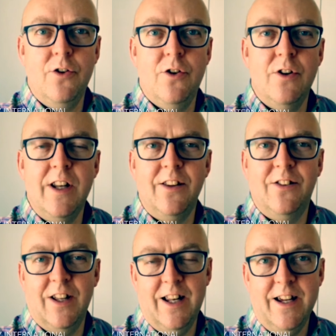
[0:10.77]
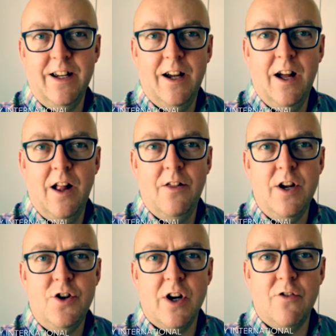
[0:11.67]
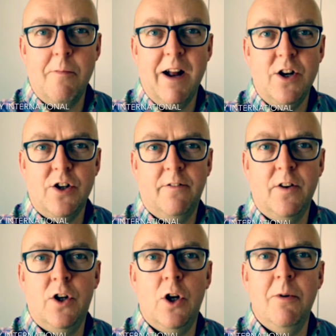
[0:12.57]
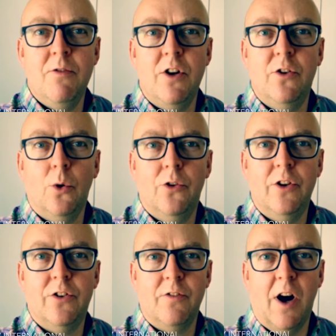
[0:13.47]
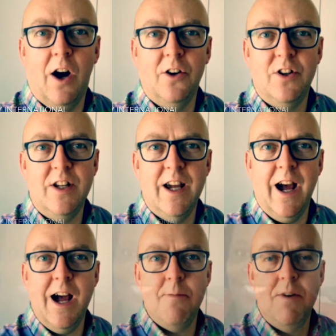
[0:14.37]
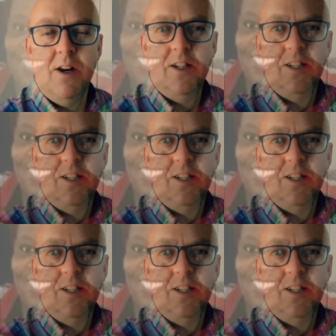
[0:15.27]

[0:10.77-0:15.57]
Dudu Letseli, the General Manager for Human Resources of RDM.